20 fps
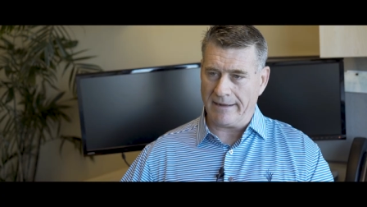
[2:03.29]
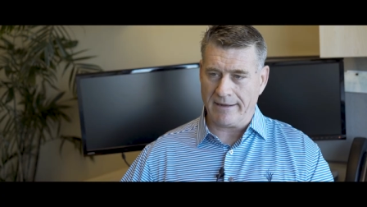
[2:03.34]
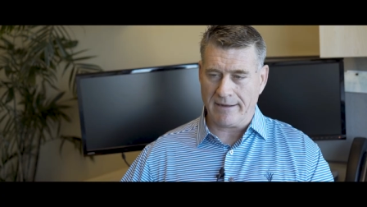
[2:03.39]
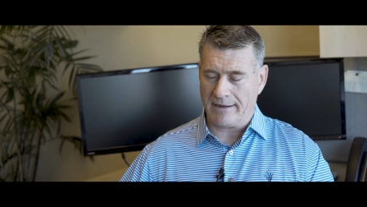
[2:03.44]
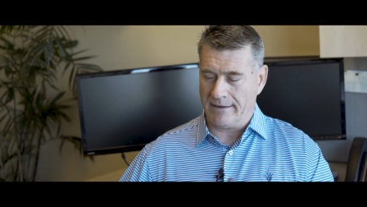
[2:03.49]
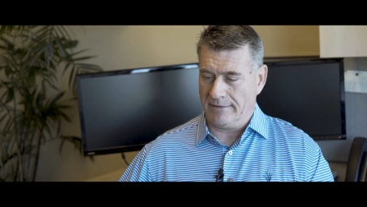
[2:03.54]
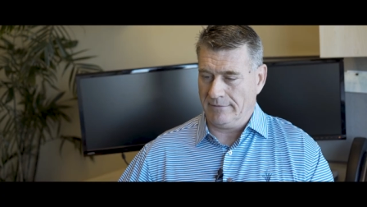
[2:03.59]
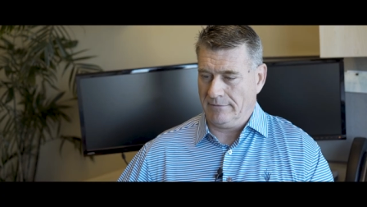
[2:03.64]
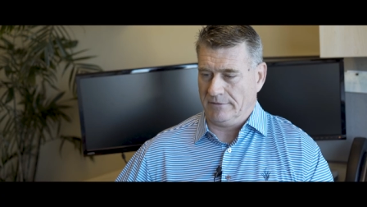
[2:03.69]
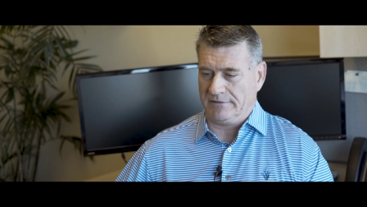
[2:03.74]
I,
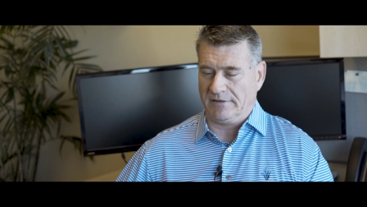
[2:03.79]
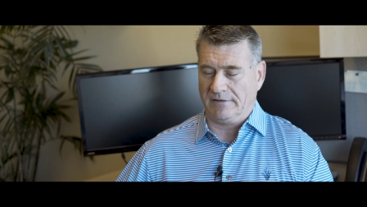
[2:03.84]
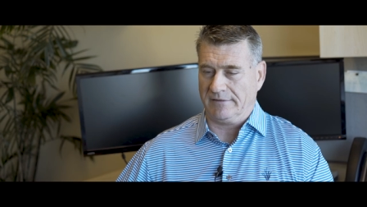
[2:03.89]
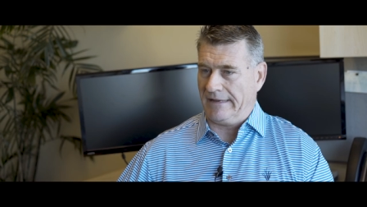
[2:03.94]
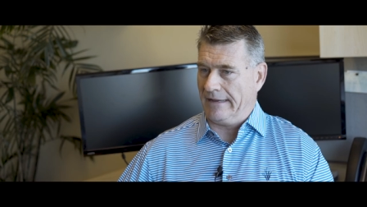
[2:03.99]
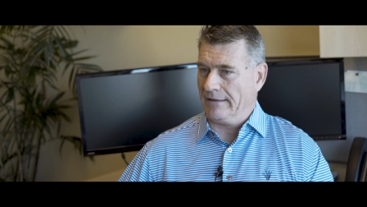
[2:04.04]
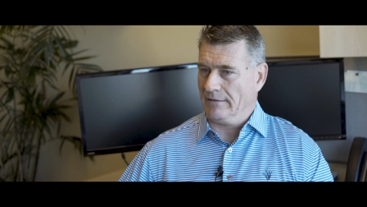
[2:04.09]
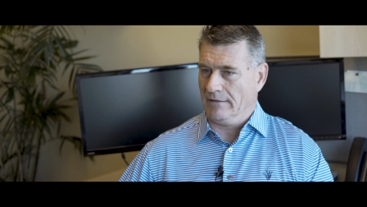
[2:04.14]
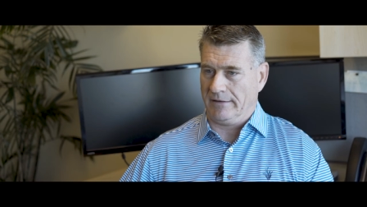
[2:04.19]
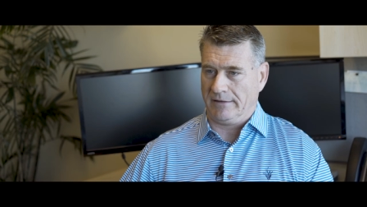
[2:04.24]
I looked at
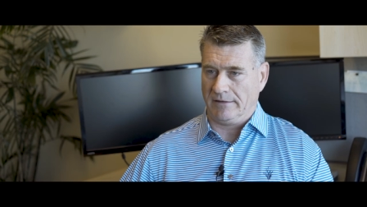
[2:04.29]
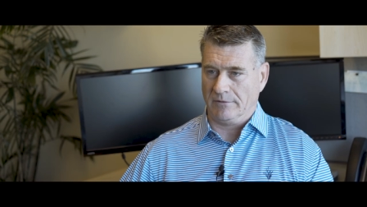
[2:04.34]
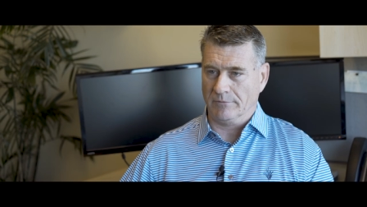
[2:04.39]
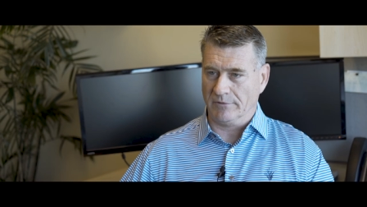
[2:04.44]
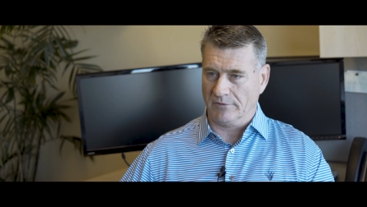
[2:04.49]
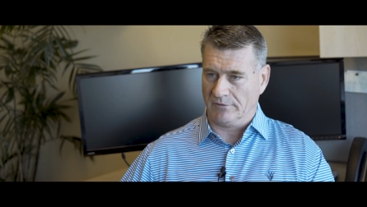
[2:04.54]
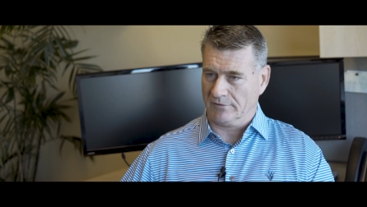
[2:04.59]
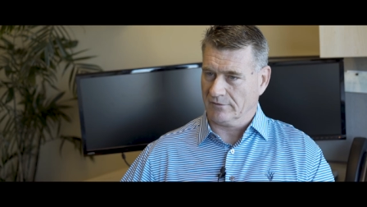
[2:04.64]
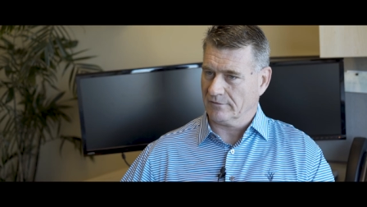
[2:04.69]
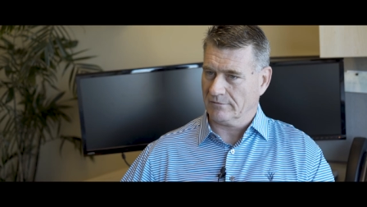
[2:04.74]
that like it
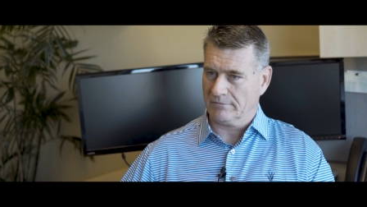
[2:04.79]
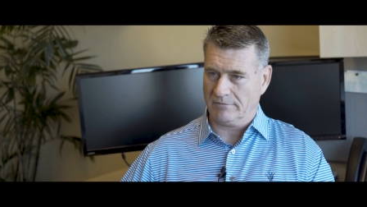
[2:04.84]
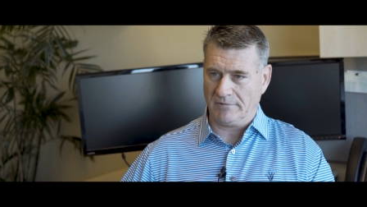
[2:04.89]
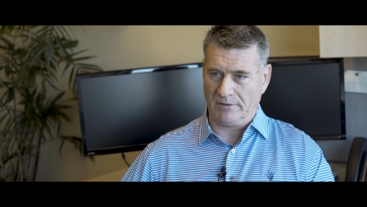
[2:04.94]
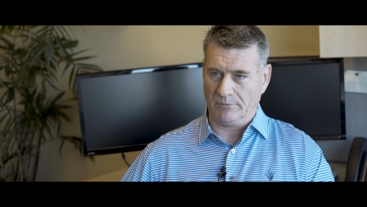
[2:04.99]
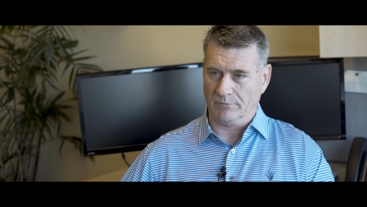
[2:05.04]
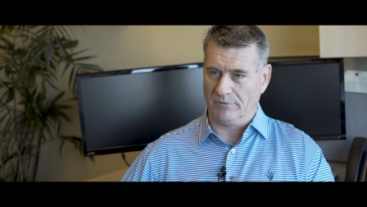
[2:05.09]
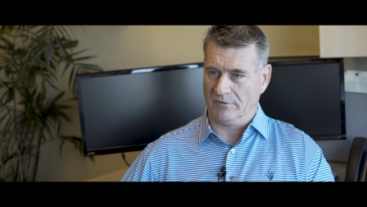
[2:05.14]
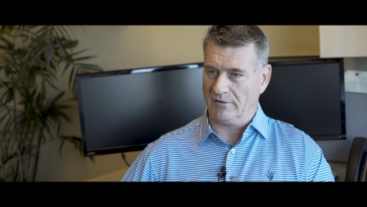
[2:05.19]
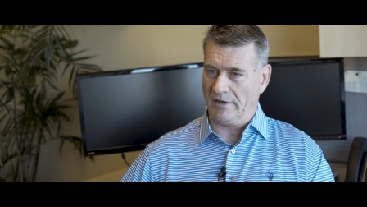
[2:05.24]
was
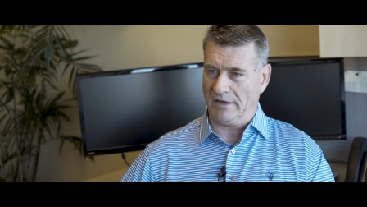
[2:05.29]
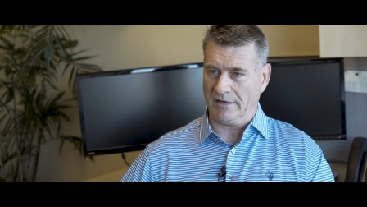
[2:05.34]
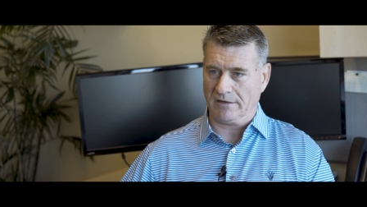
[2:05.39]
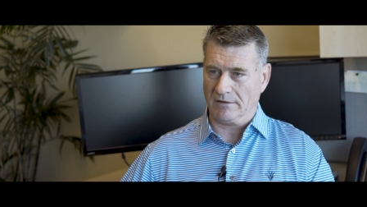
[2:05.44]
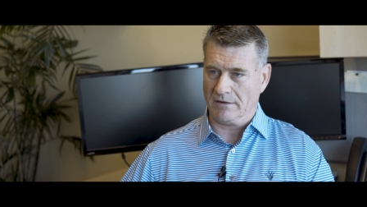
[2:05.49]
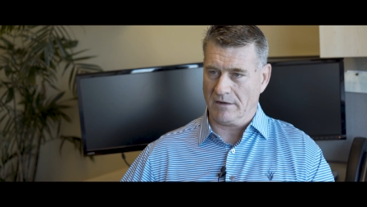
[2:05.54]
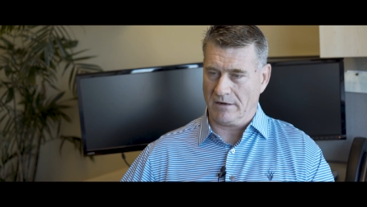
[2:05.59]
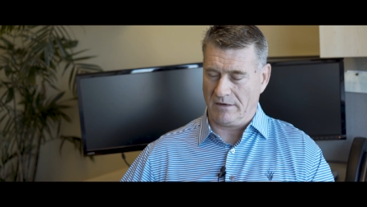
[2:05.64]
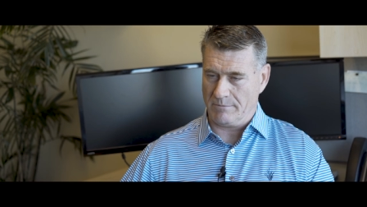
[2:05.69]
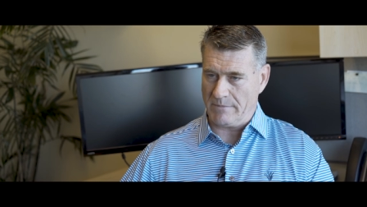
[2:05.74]
it was
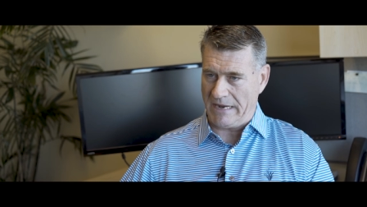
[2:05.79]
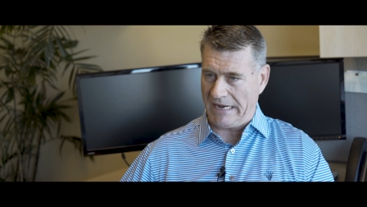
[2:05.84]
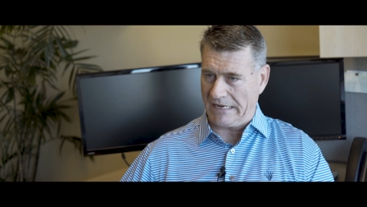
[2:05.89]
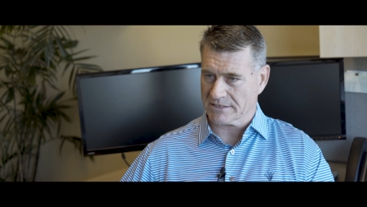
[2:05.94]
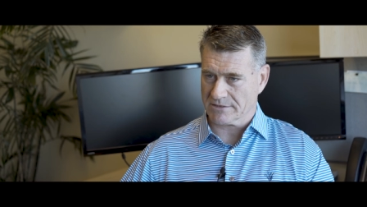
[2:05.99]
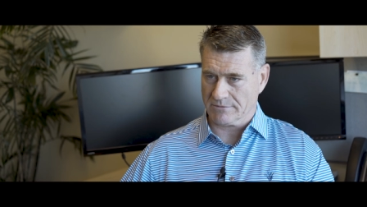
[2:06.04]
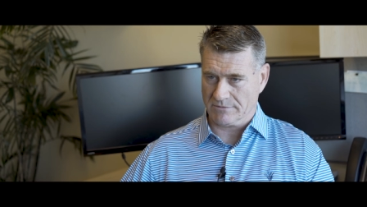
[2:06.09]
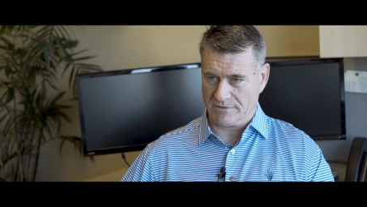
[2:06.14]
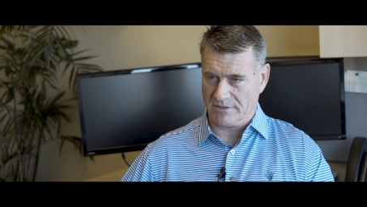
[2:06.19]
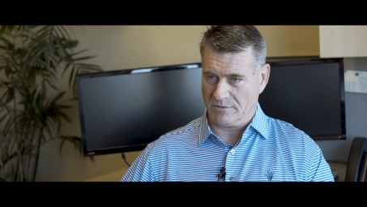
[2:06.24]
taking on a
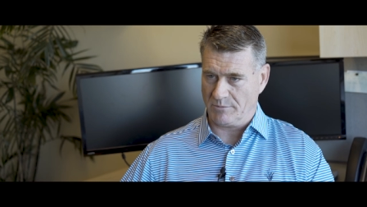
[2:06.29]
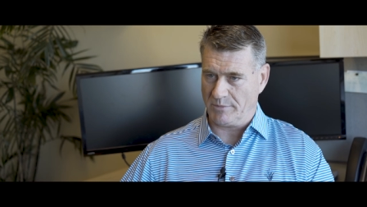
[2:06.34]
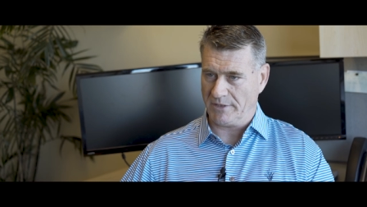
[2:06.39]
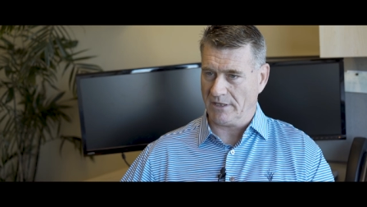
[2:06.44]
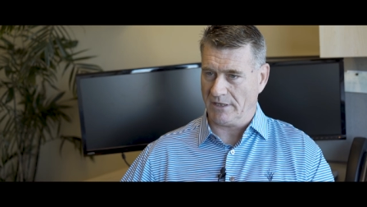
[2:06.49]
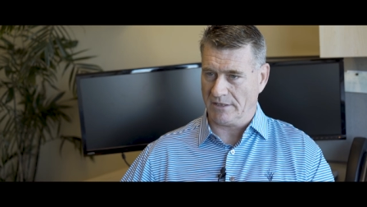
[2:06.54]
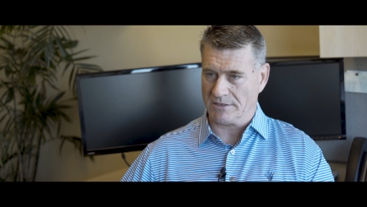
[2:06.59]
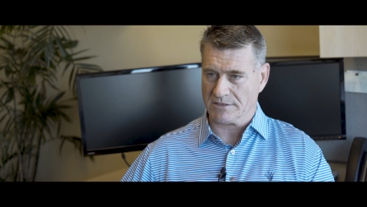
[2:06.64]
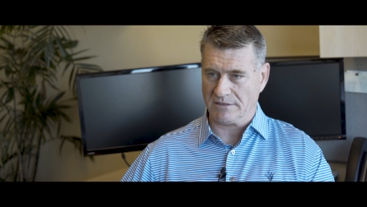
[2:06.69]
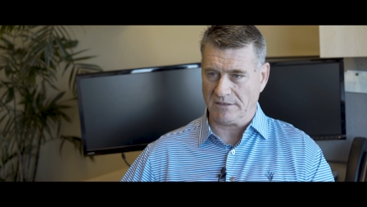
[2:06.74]
master's and a
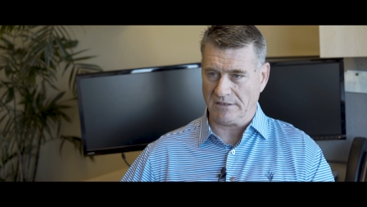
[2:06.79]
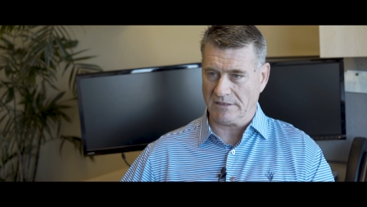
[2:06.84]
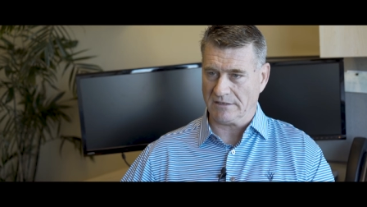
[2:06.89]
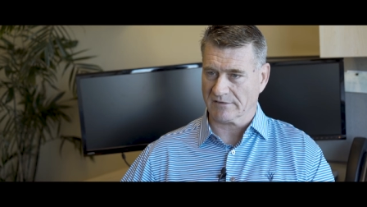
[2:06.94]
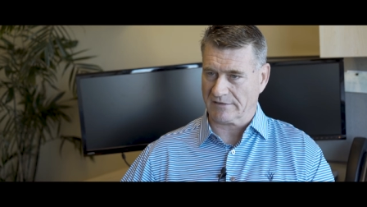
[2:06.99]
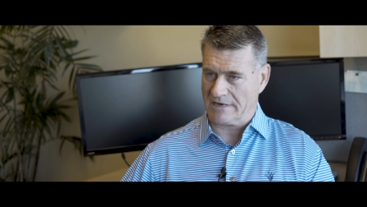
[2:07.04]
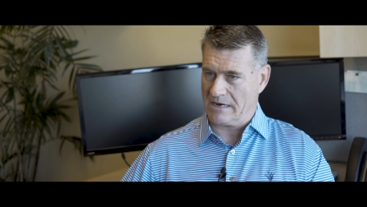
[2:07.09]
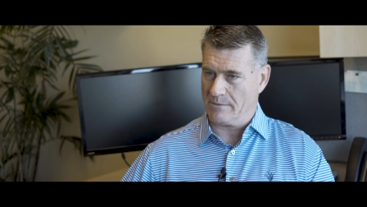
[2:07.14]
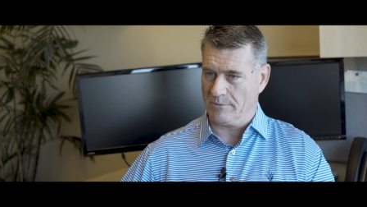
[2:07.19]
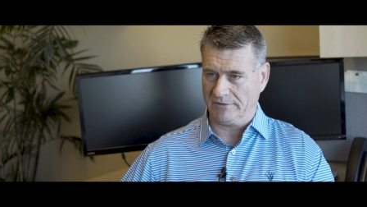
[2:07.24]
PhD
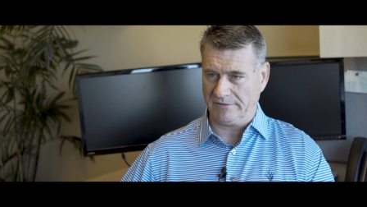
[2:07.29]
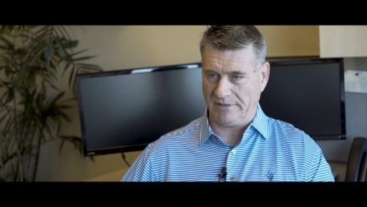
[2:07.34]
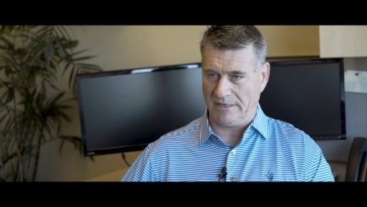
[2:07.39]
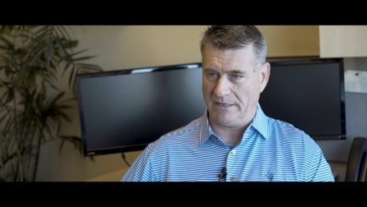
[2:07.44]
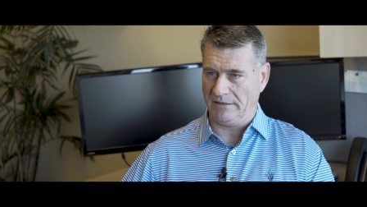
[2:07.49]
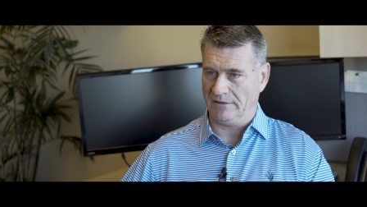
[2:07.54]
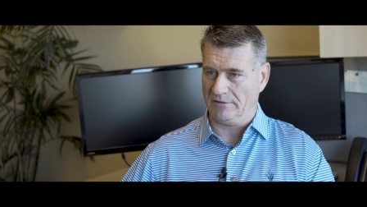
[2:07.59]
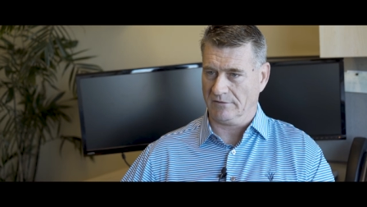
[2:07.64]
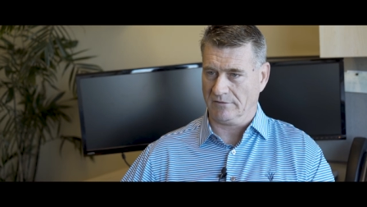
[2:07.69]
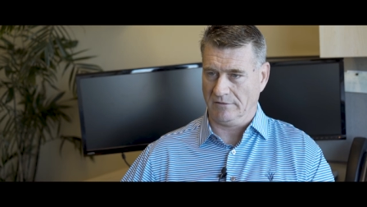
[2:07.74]

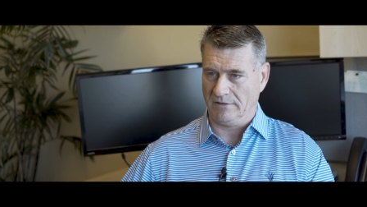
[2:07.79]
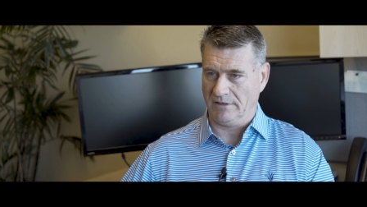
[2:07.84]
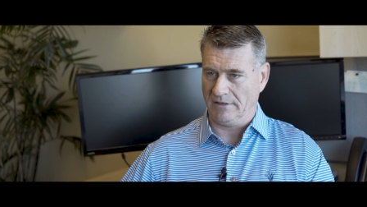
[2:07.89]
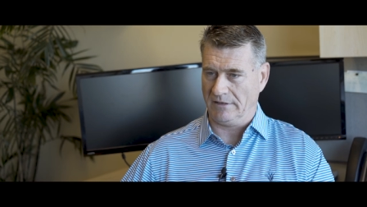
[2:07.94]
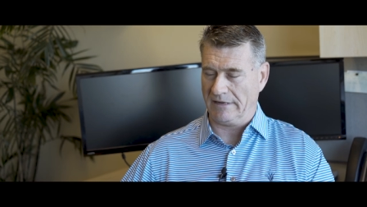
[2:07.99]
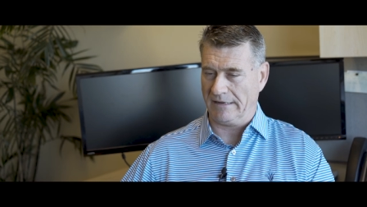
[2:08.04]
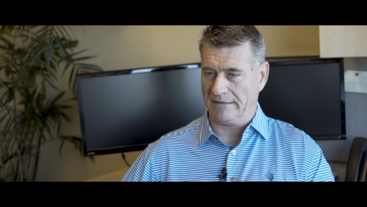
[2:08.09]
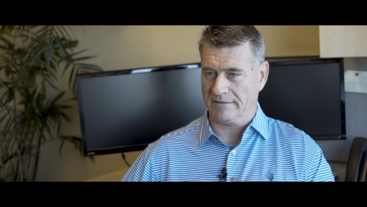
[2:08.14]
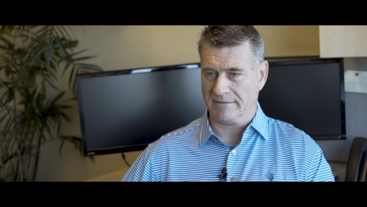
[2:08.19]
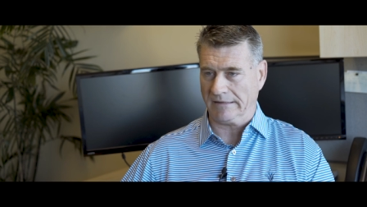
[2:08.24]
simultaneously,
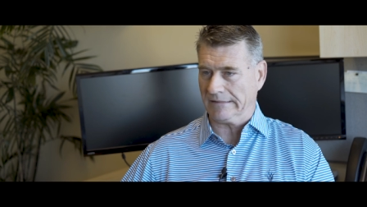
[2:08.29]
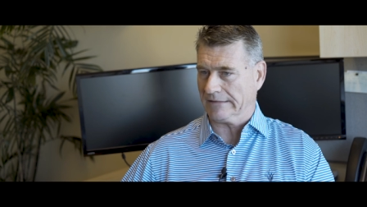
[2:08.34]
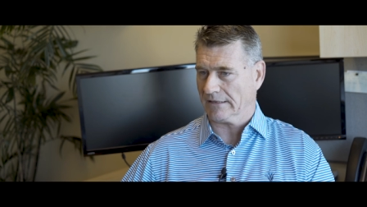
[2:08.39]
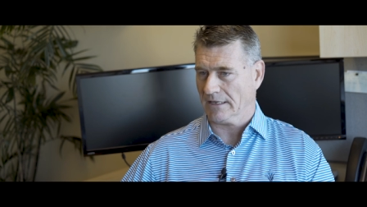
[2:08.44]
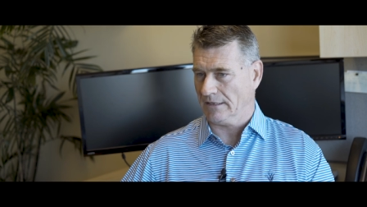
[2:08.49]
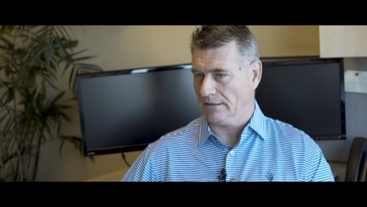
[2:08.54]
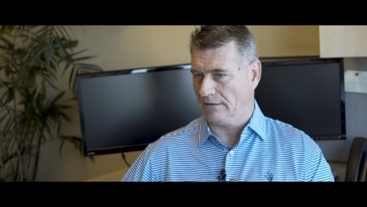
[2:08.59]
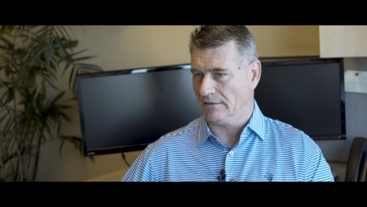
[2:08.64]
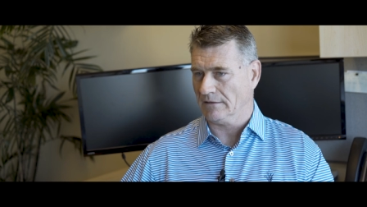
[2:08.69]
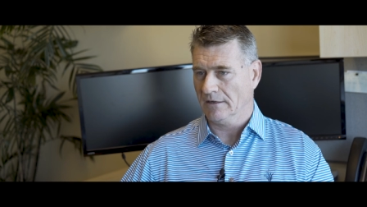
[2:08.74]
and I think
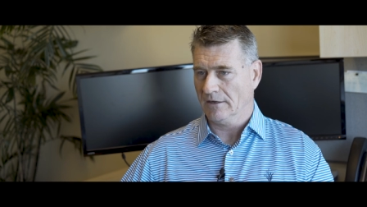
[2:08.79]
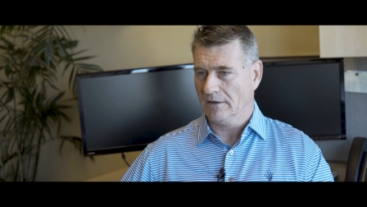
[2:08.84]
any